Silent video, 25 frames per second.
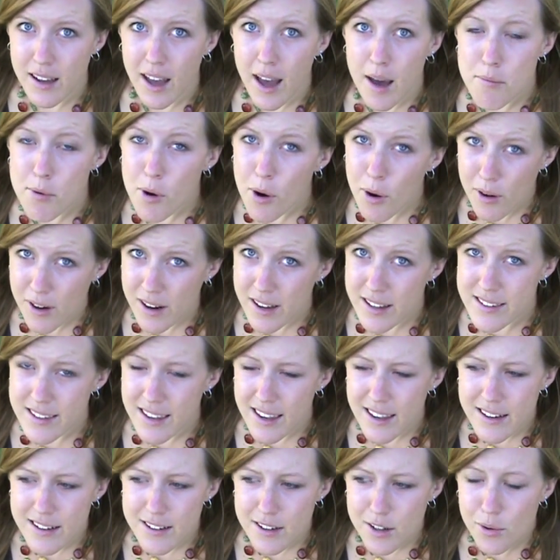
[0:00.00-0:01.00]
abhorrent,
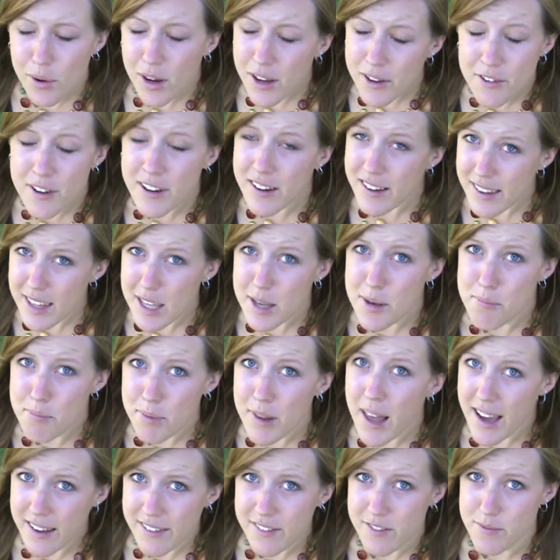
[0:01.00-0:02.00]
and, quite frankly,
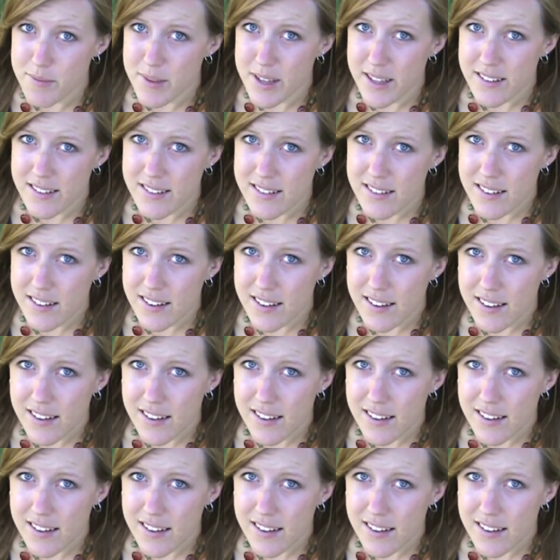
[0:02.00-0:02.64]
blasphemous.